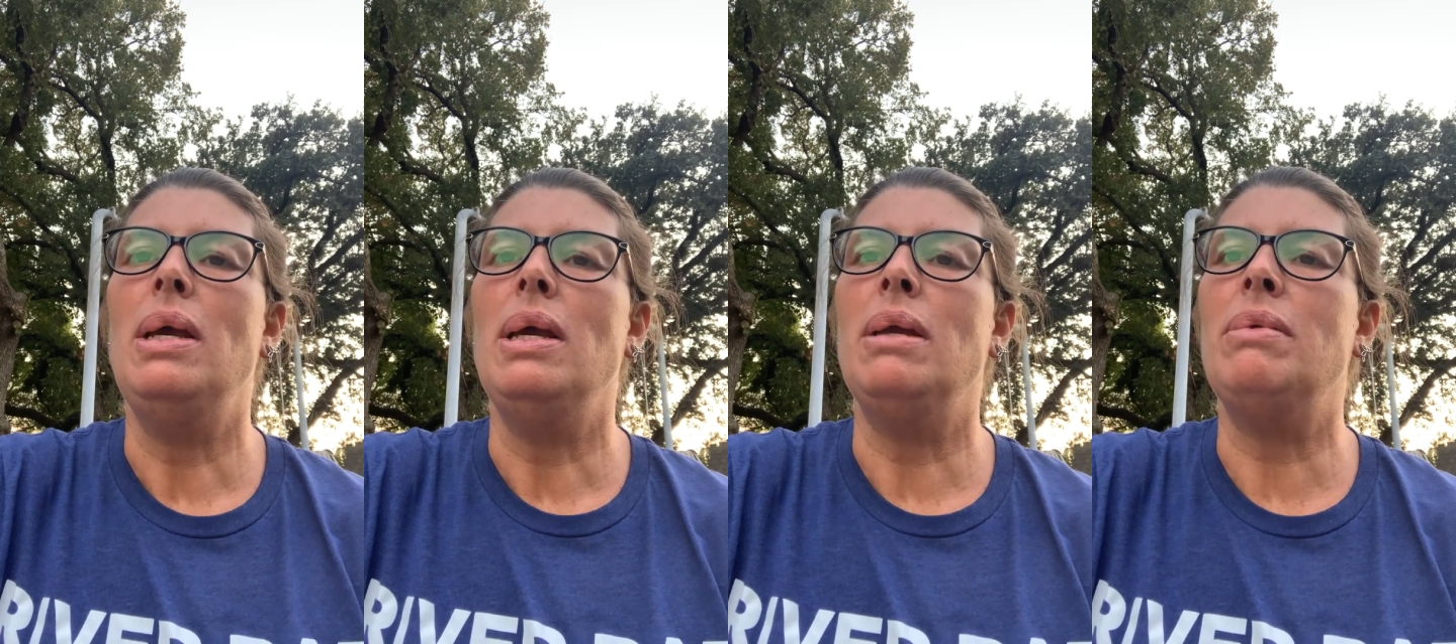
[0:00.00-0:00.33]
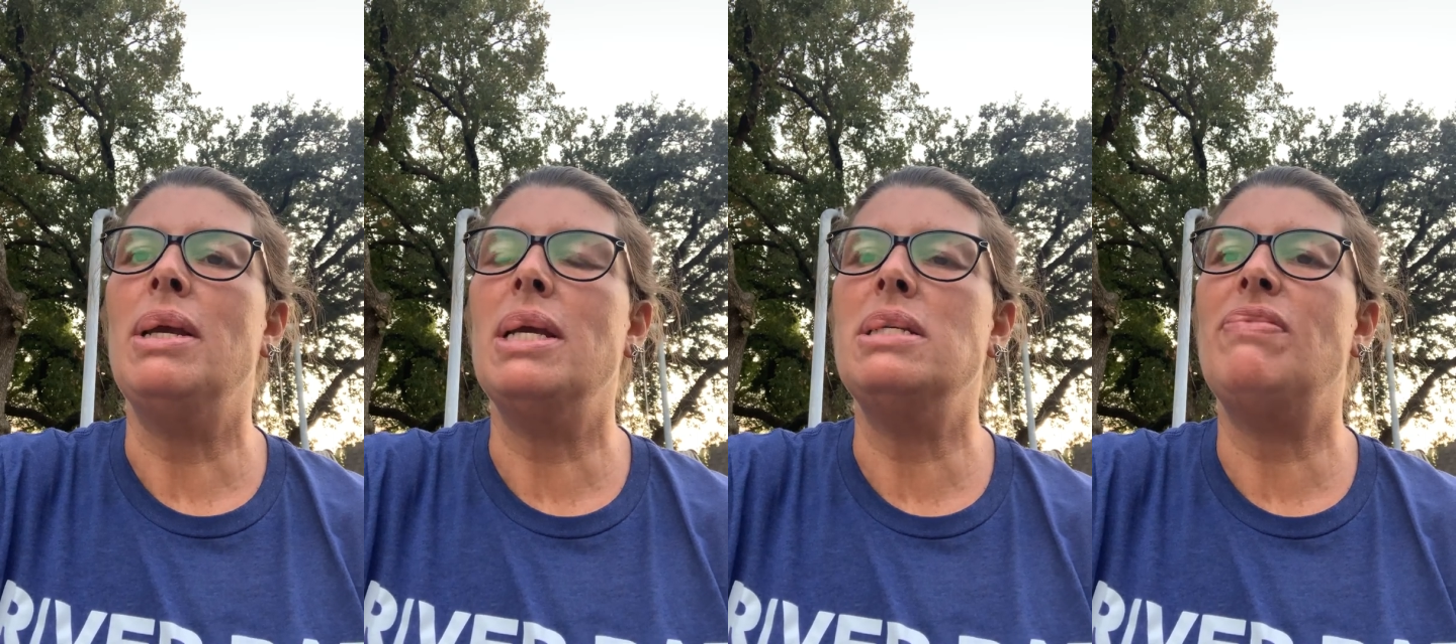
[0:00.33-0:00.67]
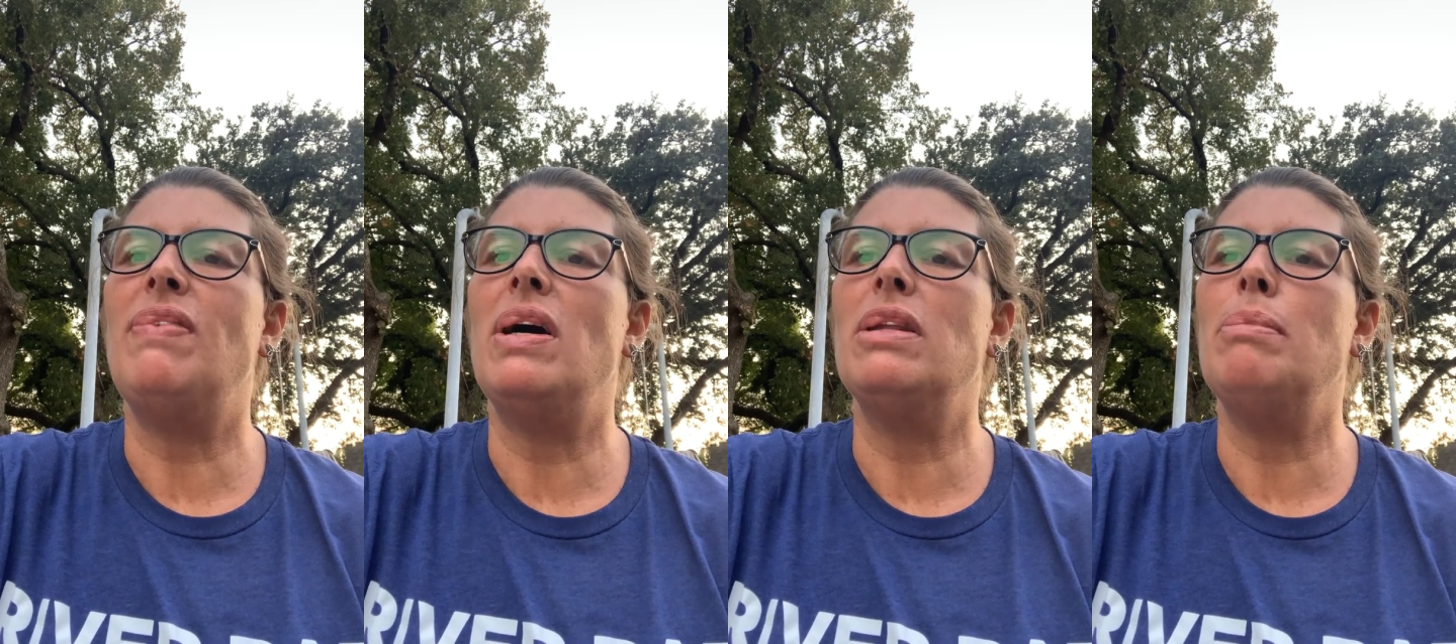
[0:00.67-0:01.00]
Enrique's
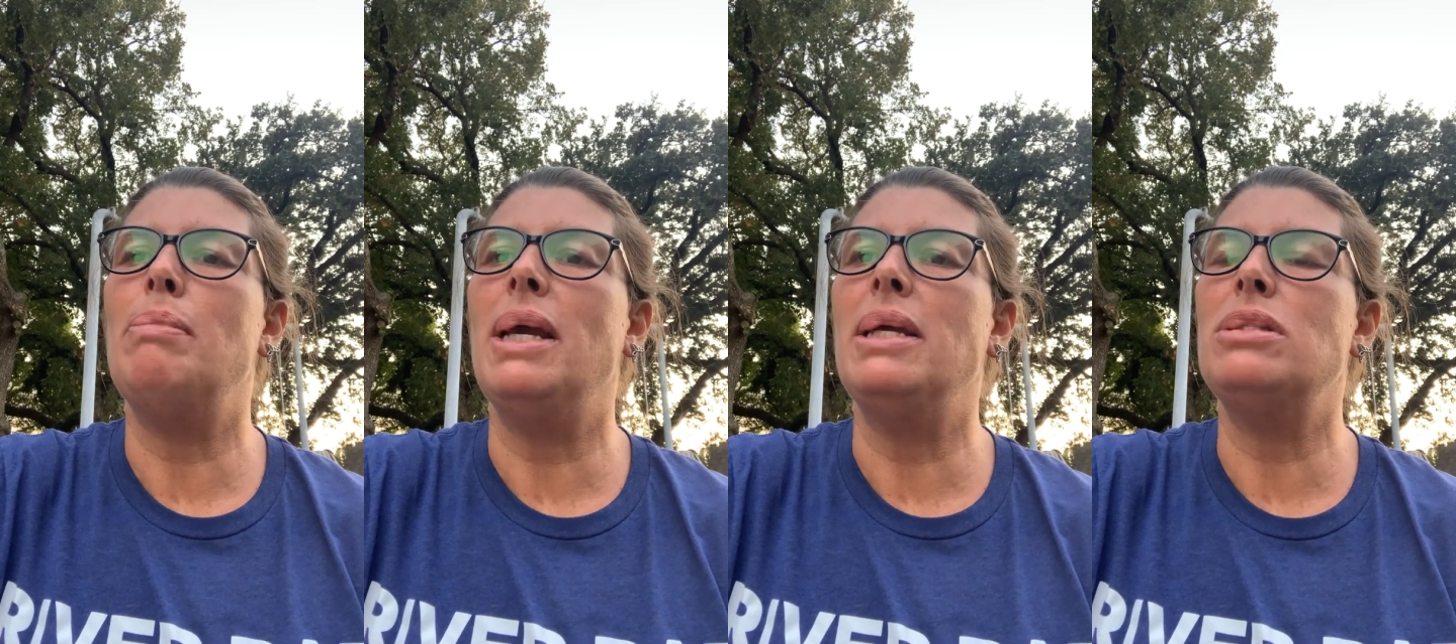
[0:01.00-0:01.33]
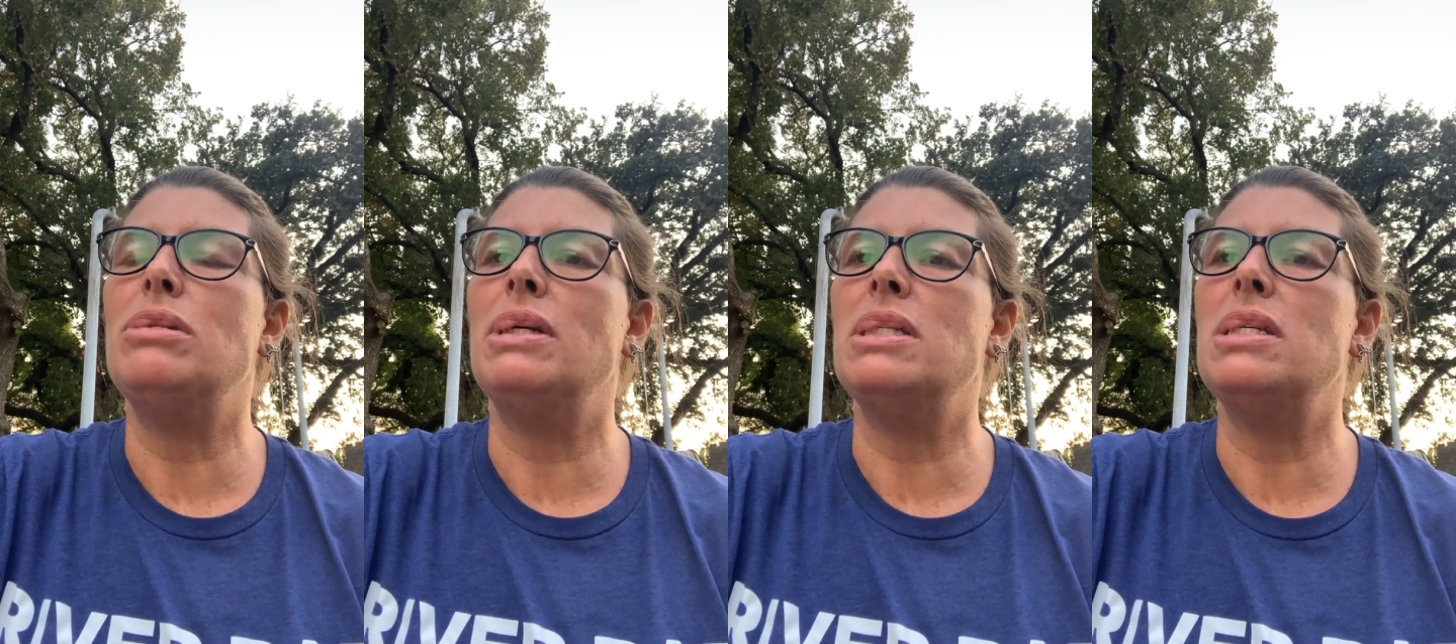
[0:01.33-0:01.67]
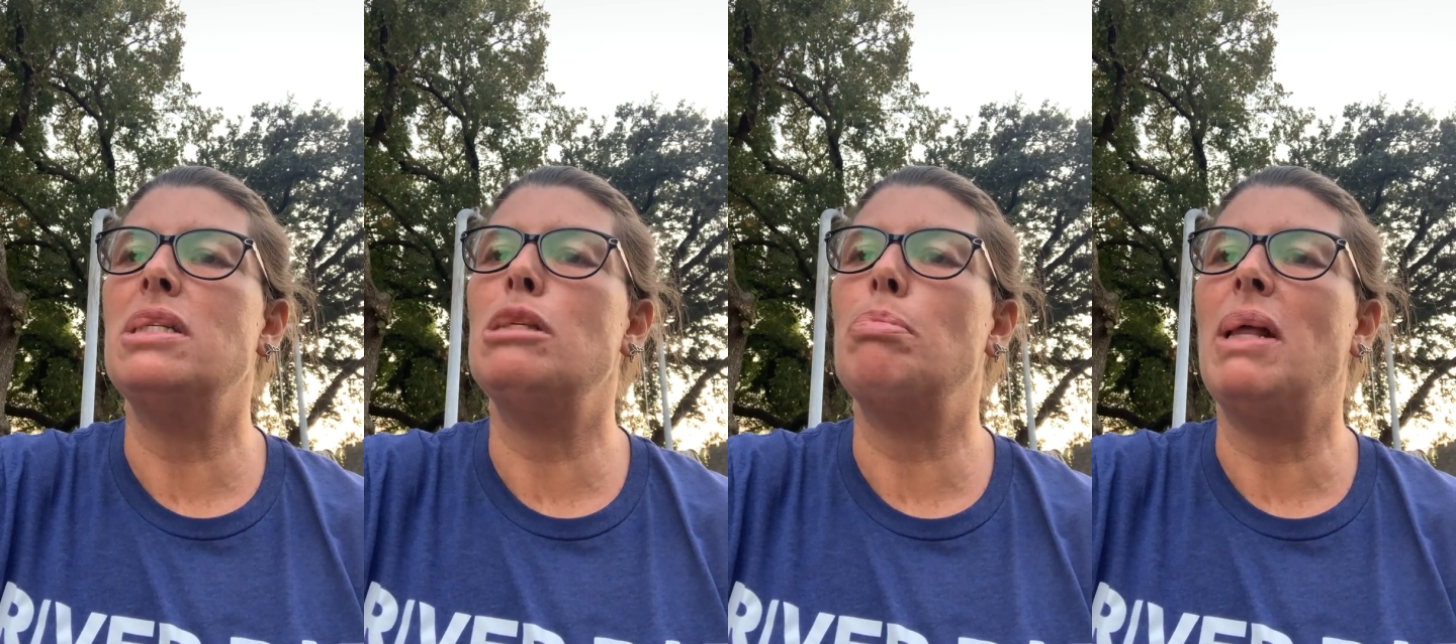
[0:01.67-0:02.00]
father bathes,
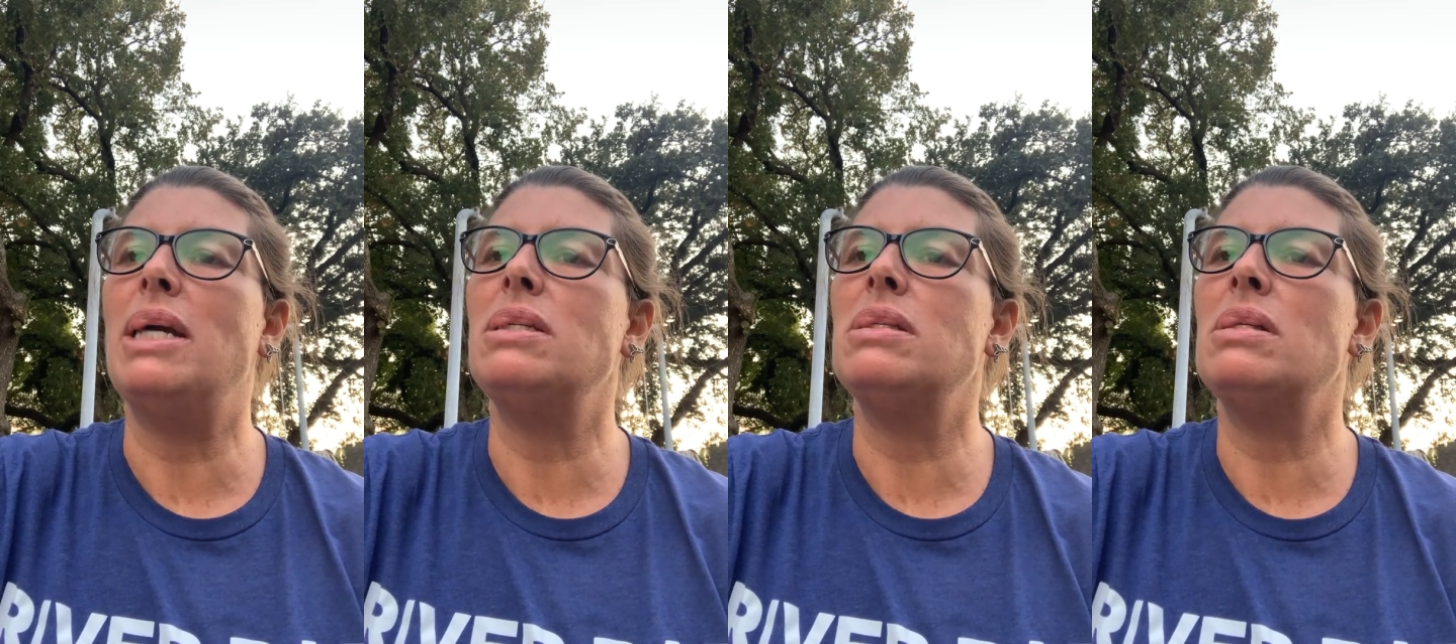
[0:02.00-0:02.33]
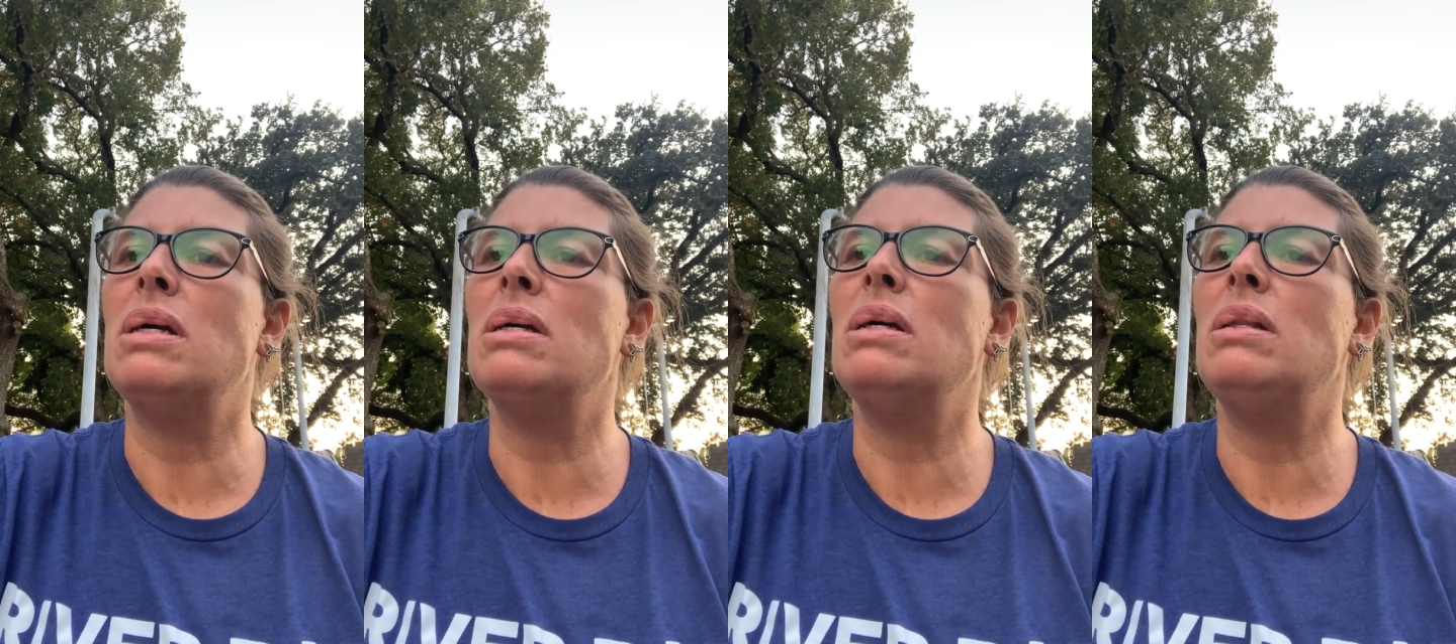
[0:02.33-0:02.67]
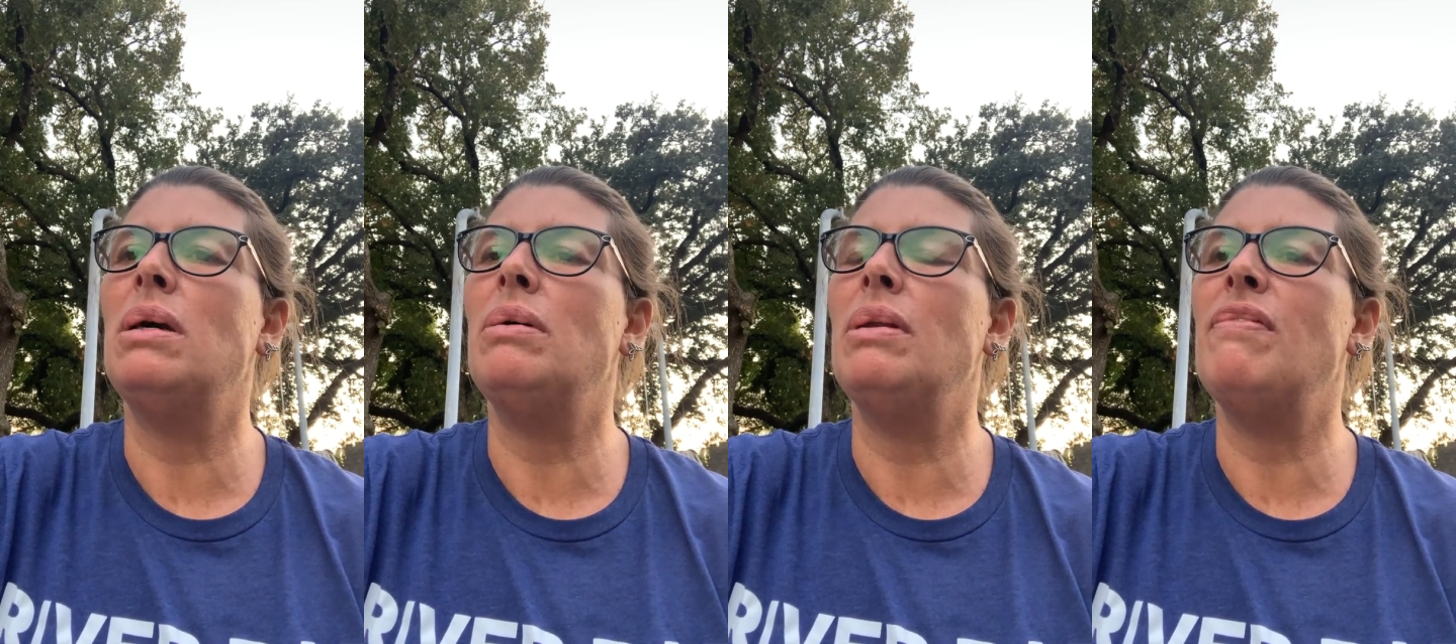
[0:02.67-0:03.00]
dresses, splashes on
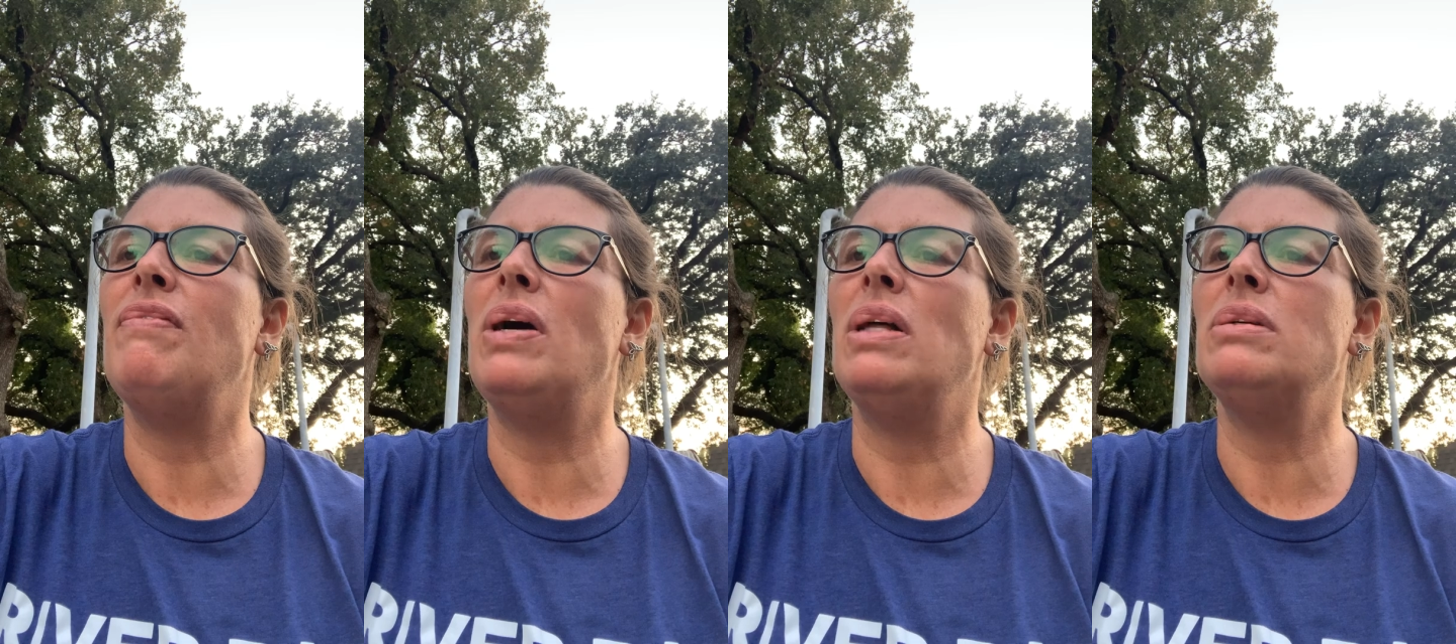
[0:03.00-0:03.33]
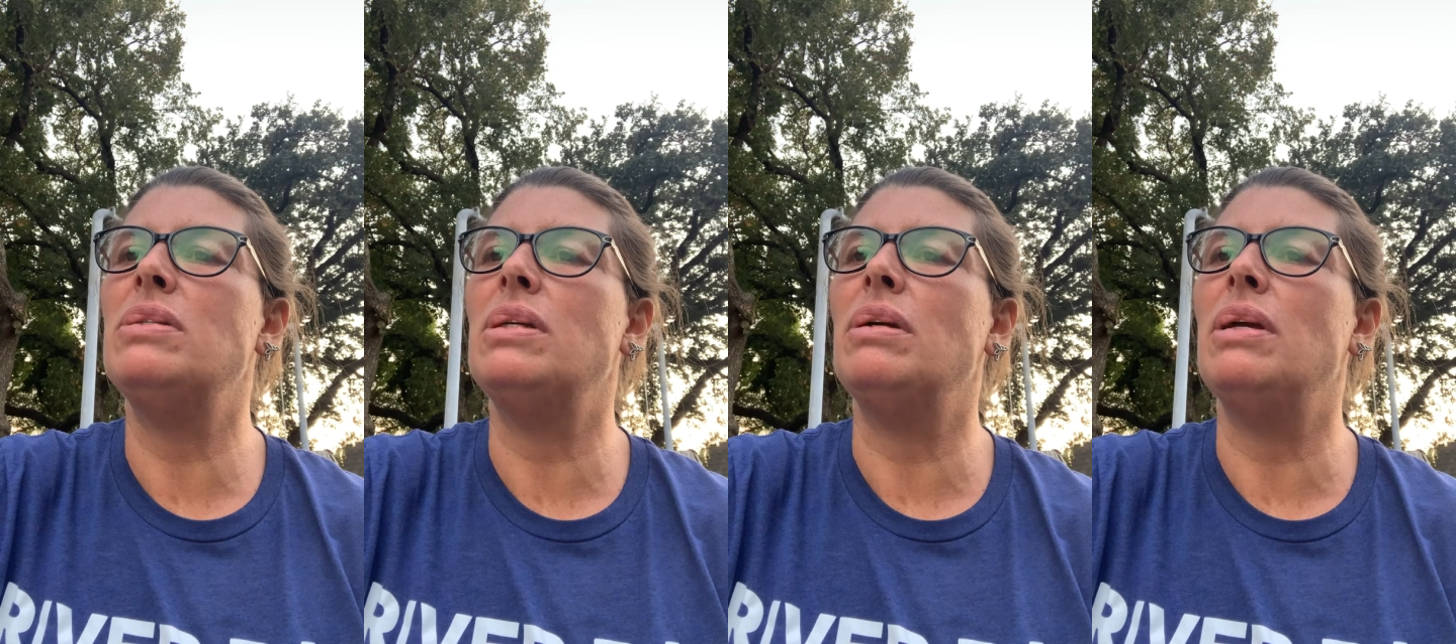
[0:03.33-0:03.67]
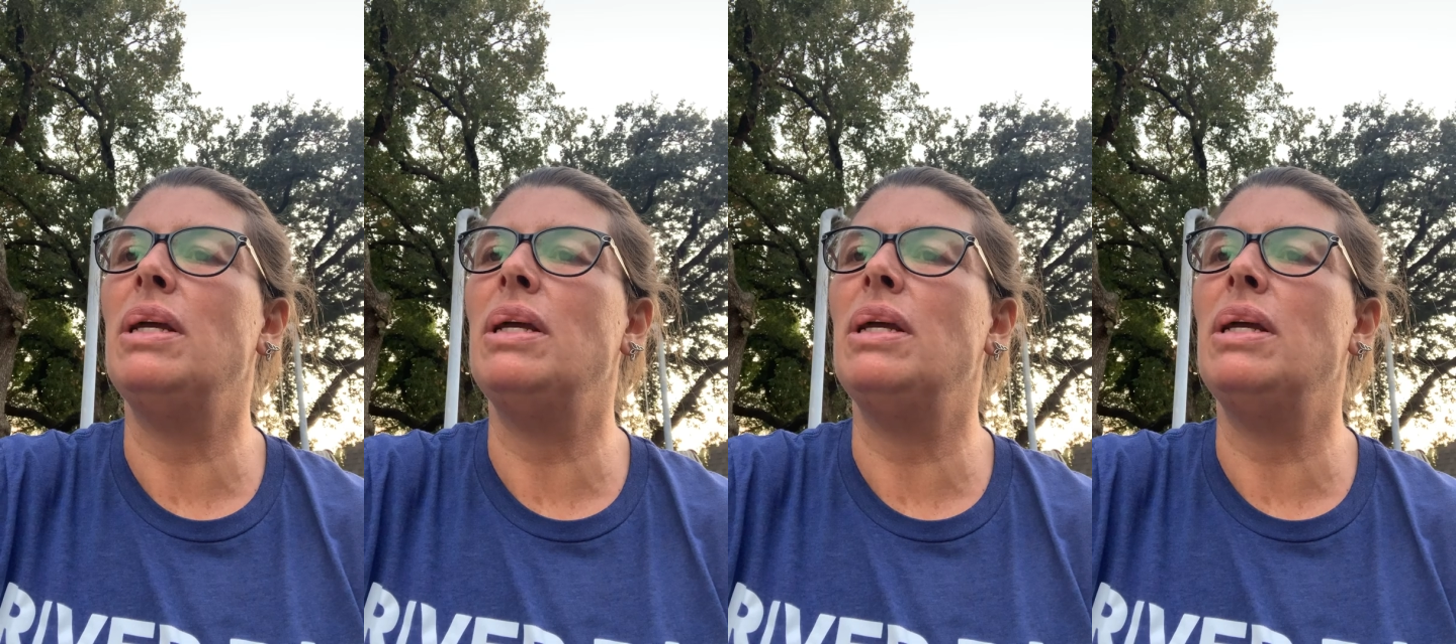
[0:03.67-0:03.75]
cologne, and follows her.